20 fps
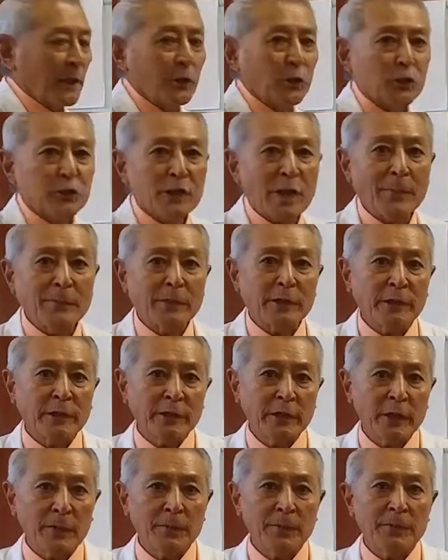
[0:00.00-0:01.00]
intercept and
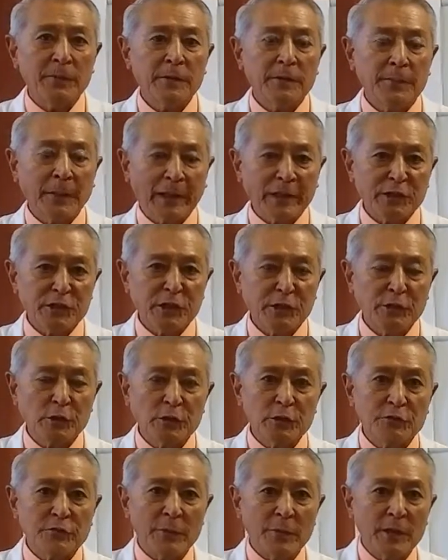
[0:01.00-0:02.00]
inhibit the pain
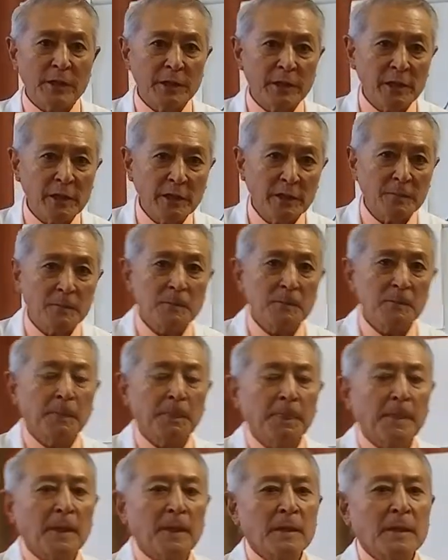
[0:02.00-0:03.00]
signals from the knee.
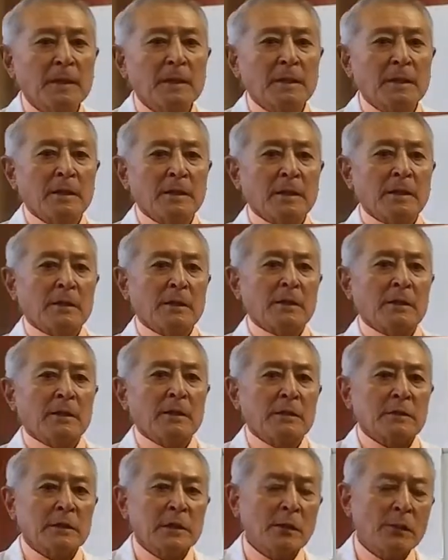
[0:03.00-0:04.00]

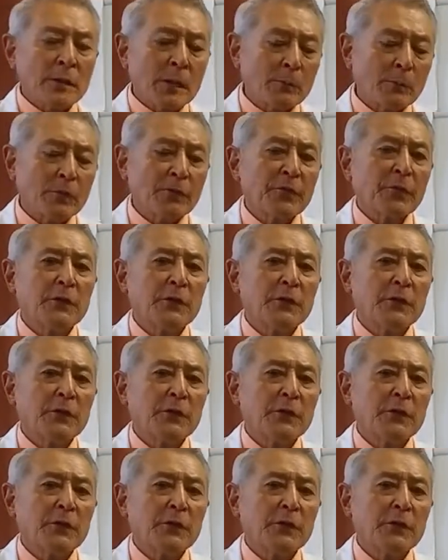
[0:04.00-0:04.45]
So what I'm